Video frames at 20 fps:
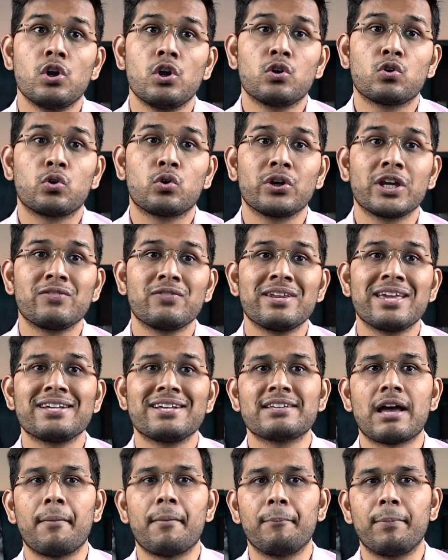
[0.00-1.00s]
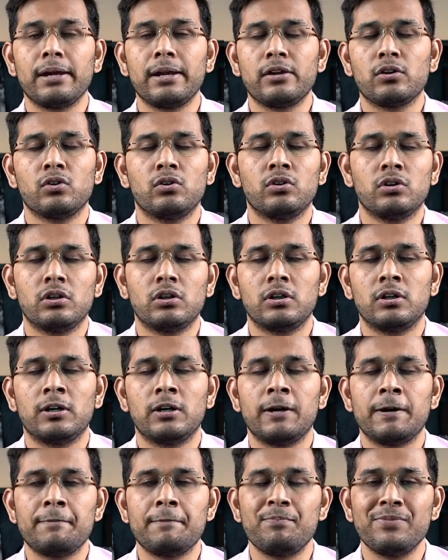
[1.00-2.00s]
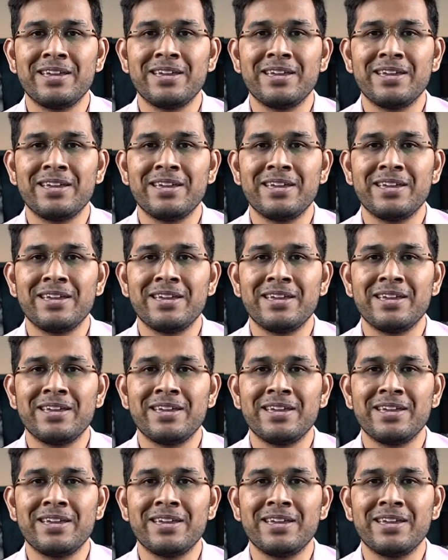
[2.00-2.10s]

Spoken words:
So to give an example,